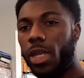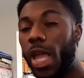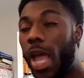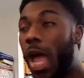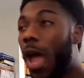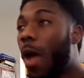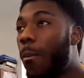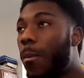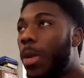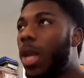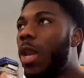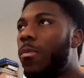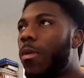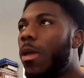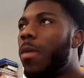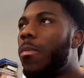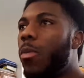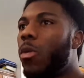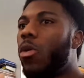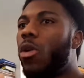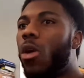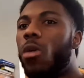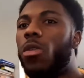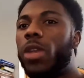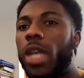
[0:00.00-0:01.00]
How many
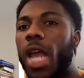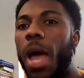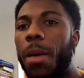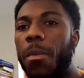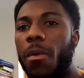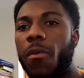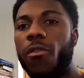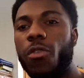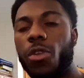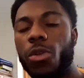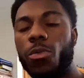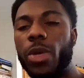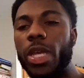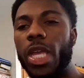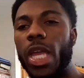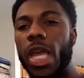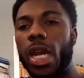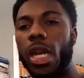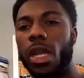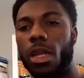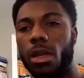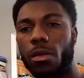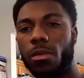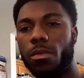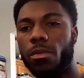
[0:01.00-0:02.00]
people gonna die before we
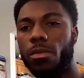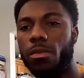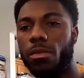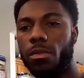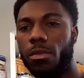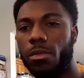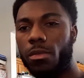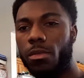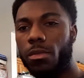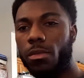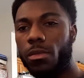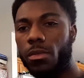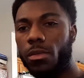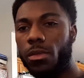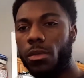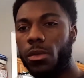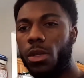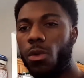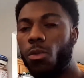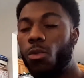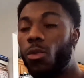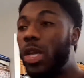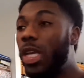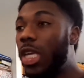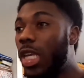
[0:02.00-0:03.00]
get it?
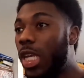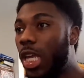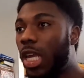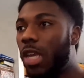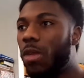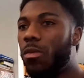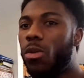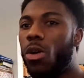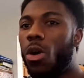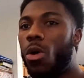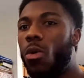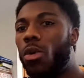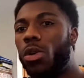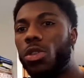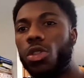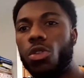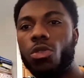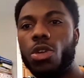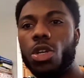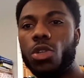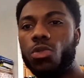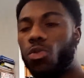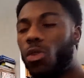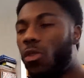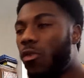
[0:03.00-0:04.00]
We keep going
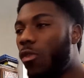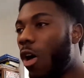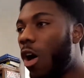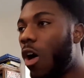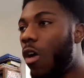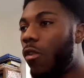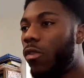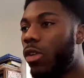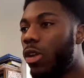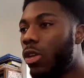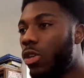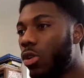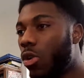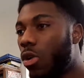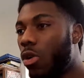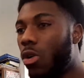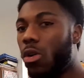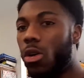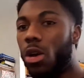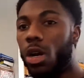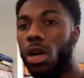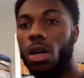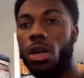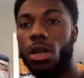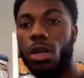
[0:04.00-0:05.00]
through this revolving
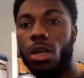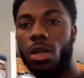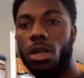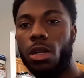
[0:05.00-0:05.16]
door.